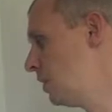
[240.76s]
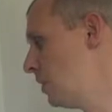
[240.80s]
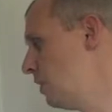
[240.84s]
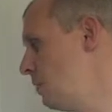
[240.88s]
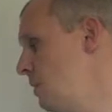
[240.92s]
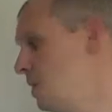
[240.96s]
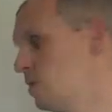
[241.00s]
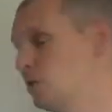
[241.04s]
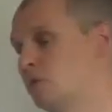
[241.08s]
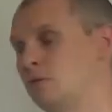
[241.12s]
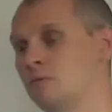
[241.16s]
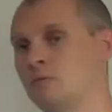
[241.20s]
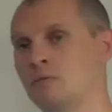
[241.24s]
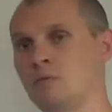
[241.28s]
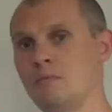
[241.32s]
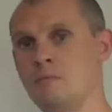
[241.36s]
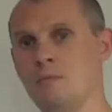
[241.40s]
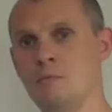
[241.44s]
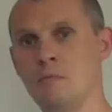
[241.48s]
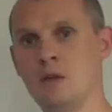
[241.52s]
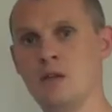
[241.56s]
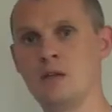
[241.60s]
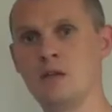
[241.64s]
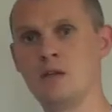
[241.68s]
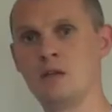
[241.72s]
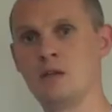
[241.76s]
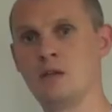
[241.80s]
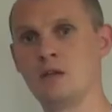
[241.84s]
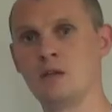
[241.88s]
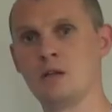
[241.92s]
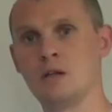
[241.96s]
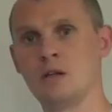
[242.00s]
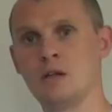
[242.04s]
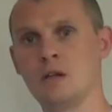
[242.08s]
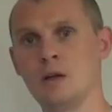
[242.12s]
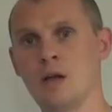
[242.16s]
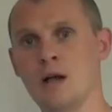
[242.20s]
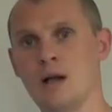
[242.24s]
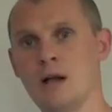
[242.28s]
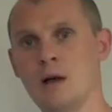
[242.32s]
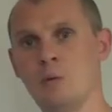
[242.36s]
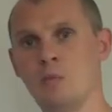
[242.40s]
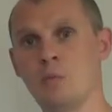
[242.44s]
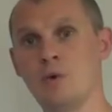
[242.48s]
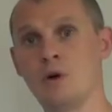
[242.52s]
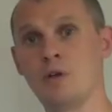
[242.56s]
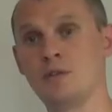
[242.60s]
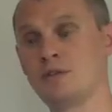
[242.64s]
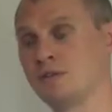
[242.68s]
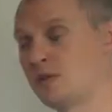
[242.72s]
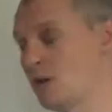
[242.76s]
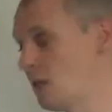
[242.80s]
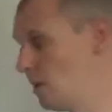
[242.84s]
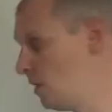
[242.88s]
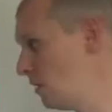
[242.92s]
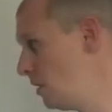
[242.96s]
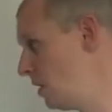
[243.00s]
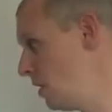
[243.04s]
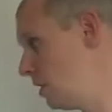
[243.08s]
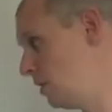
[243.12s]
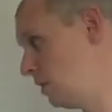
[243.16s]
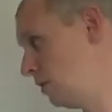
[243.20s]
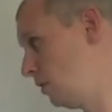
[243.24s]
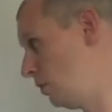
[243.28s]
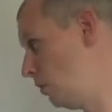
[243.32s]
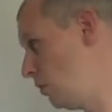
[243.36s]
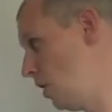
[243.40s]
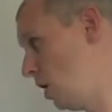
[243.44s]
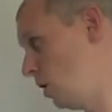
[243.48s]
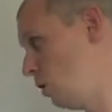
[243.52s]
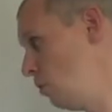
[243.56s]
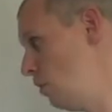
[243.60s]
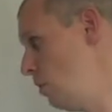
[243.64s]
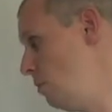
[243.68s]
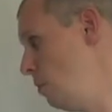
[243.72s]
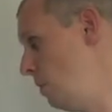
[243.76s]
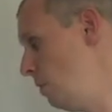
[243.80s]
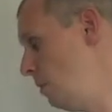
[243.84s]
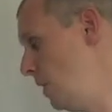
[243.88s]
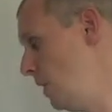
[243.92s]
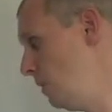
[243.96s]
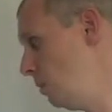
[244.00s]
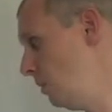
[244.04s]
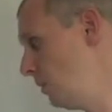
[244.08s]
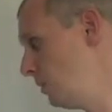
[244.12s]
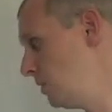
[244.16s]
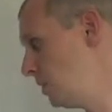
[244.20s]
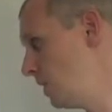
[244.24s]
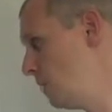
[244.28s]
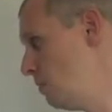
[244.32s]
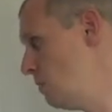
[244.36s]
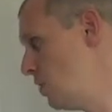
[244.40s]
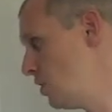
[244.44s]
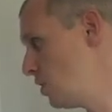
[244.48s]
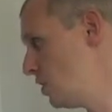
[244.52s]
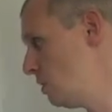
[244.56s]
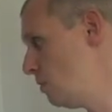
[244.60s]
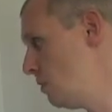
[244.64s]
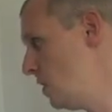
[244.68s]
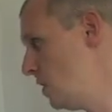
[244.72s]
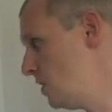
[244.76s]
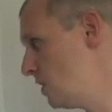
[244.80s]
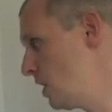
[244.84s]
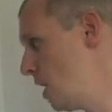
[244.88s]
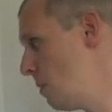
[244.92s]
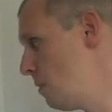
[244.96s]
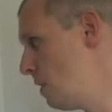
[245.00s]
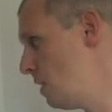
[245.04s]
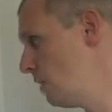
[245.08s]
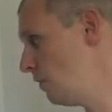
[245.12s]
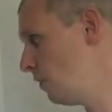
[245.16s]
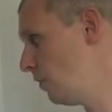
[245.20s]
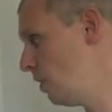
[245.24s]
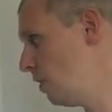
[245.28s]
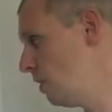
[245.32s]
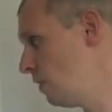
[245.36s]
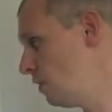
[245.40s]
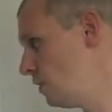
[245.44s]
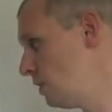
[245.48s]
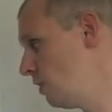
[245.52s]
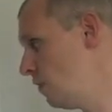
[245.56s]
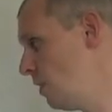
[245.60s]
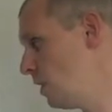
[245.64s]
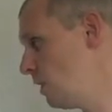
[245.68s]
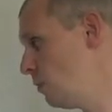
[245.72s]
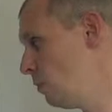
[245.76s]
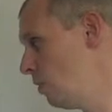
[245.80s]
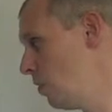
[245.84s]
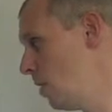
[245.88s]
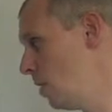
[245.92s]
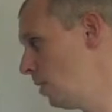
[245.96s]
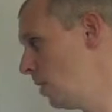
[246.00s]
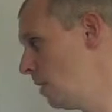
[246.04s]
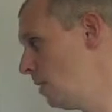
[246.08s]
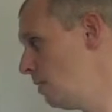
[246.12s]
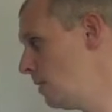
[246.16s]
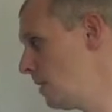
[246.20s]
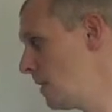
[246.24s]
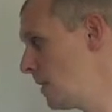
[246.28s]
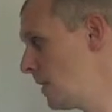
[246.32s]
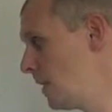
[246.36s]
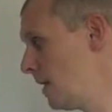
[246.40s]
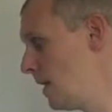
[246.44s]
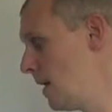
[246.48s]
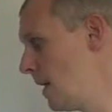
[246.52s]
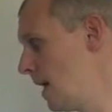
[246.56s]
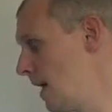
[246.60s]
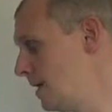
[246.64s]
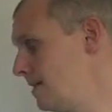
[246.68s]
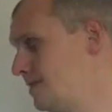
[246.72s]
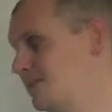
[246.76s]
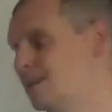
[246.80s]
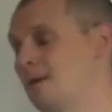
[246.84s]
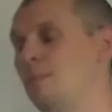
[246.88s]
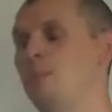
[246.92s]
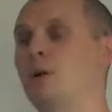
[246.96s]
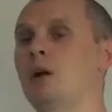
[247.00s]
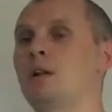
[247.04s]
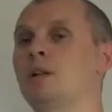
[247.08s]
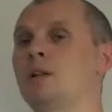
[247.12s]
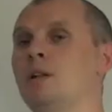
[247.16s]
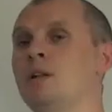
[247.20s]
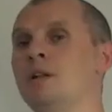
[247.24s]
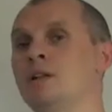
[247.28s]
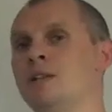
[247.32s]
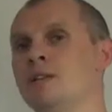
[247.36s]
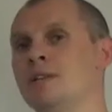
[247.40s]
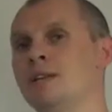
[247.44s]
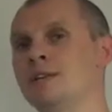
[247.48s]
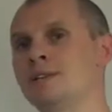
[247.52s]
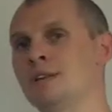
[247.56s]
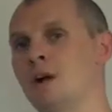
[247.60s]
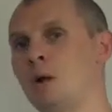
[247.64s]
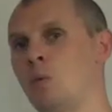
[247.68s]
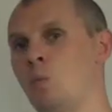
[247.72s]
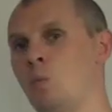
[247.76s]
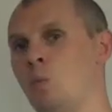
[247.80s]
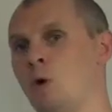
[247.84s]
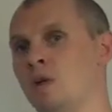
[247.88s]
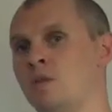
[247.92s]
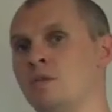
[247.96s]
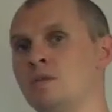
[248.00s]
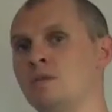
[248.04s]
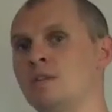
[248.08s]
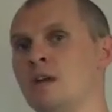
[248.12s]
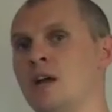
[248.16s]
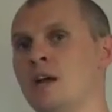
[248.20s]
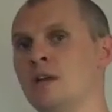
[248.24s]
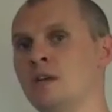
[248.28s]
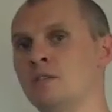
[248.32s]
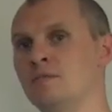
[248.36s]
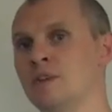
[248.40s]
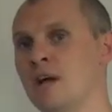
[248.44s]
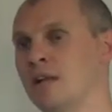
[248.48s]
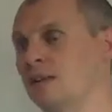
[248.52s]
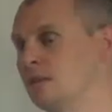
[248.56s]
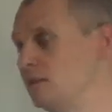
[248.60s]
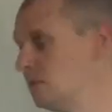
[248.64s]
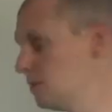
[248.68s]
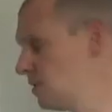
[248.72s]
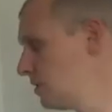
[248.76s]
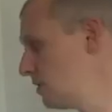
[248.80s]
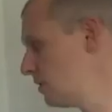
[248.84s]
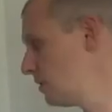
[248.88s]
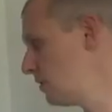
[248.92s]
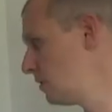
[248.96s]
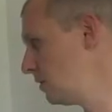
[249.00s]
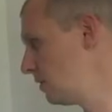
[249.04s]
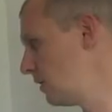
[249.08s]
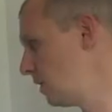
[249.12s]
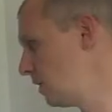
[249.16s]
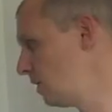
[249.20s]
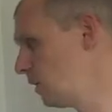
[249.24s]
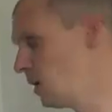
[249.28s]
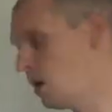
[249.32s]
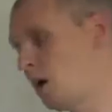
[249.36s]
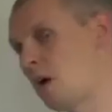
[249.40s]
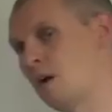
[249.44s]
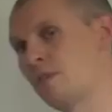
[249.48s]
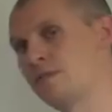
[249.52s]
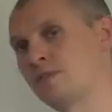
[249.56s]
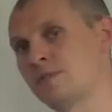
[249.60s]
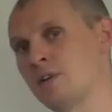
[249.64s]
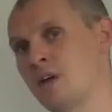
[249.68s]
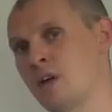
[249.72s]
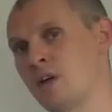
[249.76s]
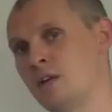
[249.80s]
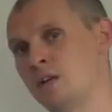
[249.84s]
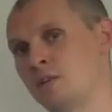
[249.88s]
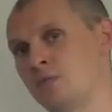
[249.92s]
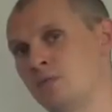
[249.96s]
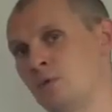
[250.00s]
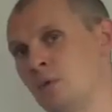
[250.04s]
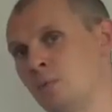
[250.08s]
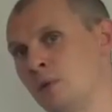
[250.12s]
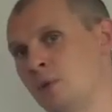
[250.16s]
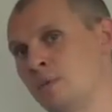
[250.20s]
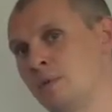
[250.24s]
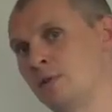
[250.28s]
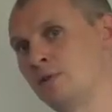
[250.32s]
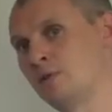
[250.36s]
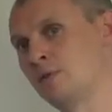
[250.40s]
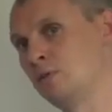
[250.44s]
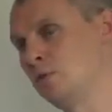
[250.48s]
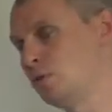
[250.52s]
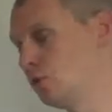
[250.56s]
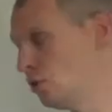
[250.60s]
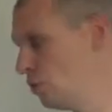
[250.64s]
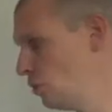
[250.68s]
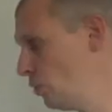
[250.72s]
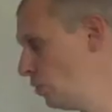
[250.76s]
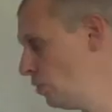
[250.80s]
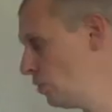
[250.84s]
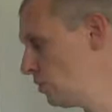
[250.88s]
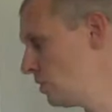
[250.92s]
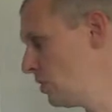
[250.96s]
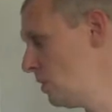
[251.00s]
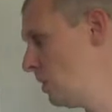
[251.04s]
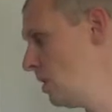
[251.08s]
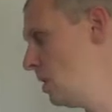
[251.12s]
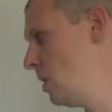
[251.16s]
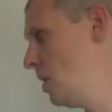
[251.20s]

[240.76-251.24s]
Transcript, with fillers: can commission me and um, work together, a, a group of people to commission me to come in for to run a program. And typically these are one day events. They're not half days, normally a bit too short.